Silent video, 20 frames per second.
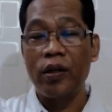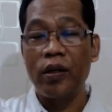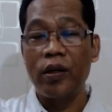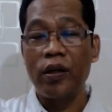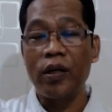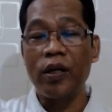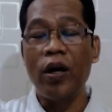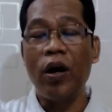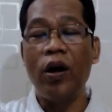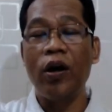
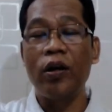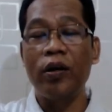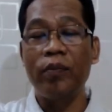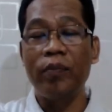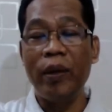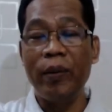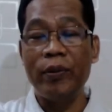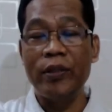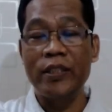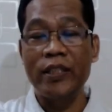God,
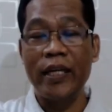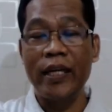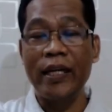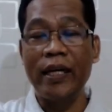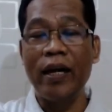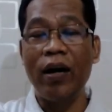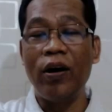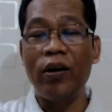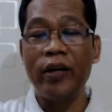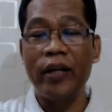Bible said,
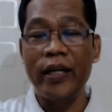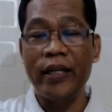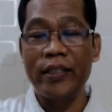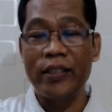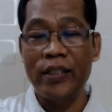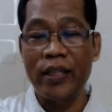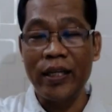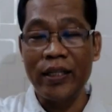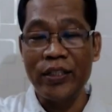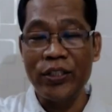God is
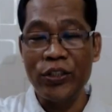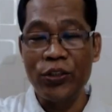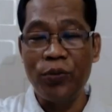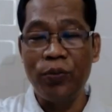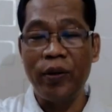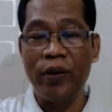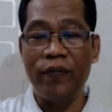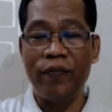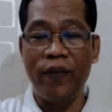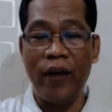
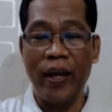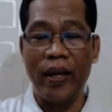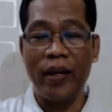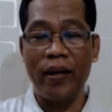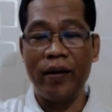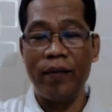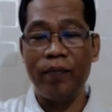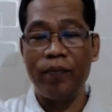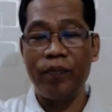consuming fire.